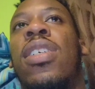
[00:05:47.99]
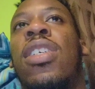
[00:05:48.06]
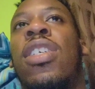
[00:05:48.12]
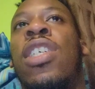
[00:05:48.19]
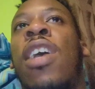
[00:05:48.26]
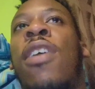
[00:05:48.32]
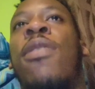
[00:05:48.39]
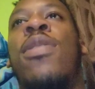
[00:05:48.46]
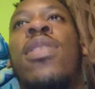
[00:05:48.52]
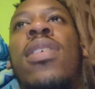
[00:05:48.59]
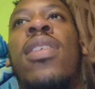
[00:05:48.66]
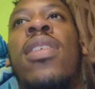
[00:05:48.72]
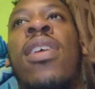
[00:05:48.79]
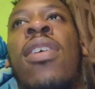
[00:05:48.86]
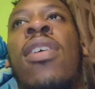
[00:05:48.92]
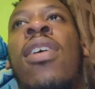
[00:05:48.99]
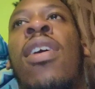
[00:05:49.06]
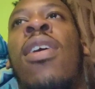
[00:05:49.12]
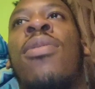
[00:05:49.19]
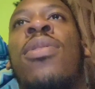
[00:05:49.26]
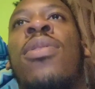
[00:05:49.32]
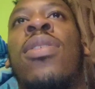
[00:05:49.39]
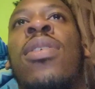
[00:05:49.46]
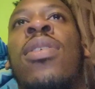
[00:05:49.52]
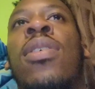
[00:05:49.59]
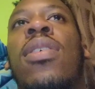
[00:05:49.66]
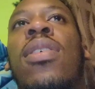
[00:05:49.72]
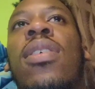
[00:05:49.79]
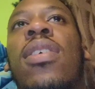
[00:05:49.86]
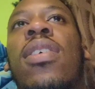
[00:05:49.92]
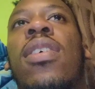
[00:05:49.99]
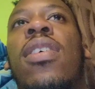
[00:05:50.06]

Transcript: shifts the culture